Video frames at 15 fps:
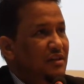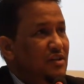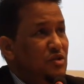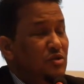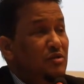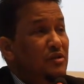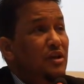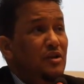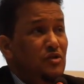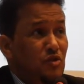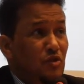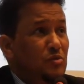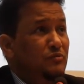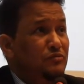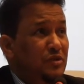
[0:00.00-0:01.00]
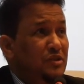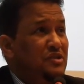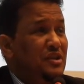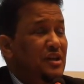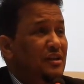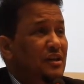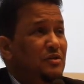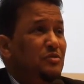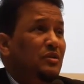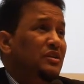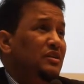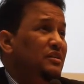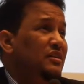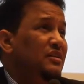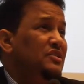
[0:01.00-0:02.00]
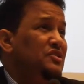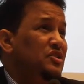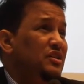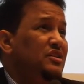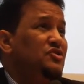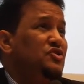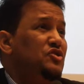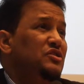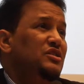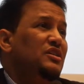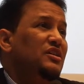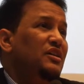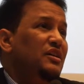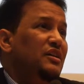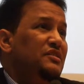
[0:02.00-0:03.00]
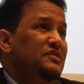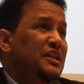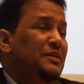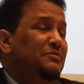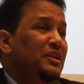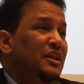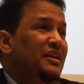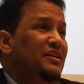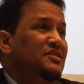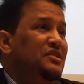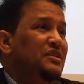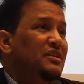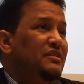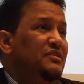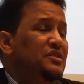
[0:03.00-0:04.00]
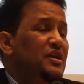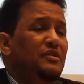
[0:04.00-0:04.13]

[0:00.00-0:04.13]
So there is a room for ijtihad, actually. And there is a rich Islamic legacy on this.